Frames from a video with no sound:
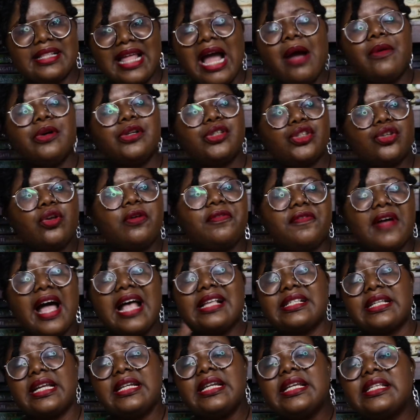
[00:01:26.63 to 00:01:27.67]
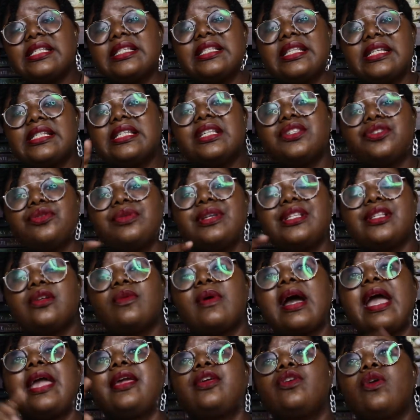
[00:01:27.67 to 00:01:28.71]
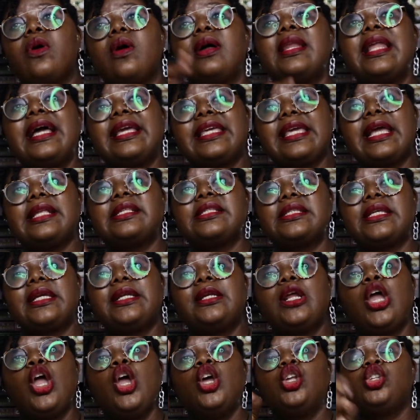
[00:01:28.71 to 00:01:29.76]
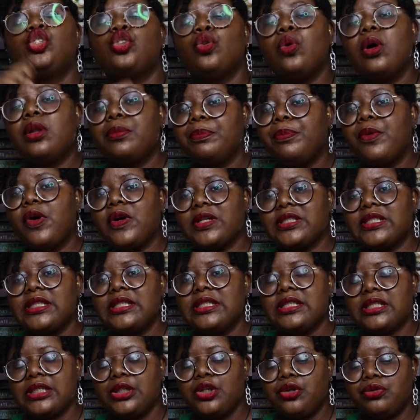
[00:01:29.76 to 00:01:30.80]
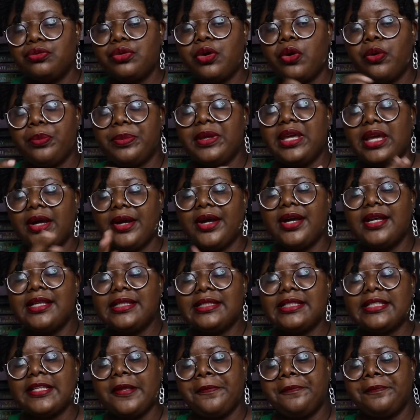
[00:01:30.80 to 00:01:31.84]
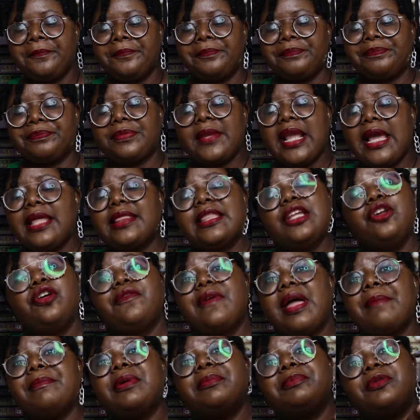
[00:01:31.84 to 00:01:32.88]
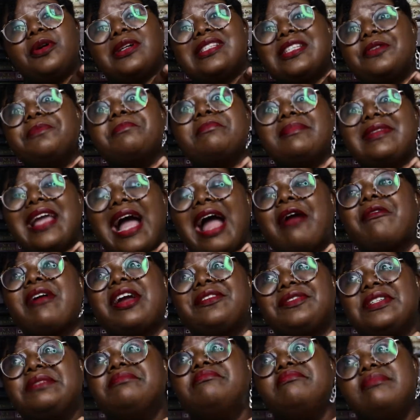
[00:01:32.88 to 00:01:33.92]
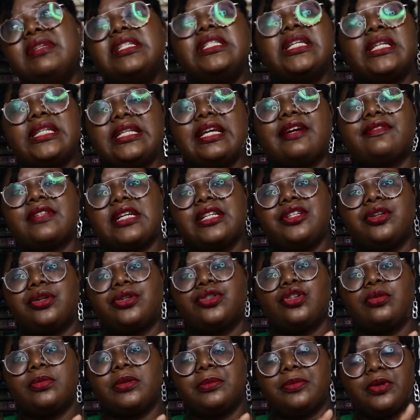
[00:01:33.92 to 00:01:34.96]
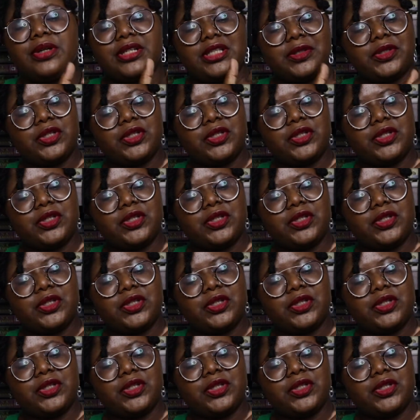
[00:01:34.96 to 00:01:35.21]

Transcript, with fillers: That was so fast. And this, this is the reason why you all are getting two unboxings in a row because the November box arrived immediately after the October box.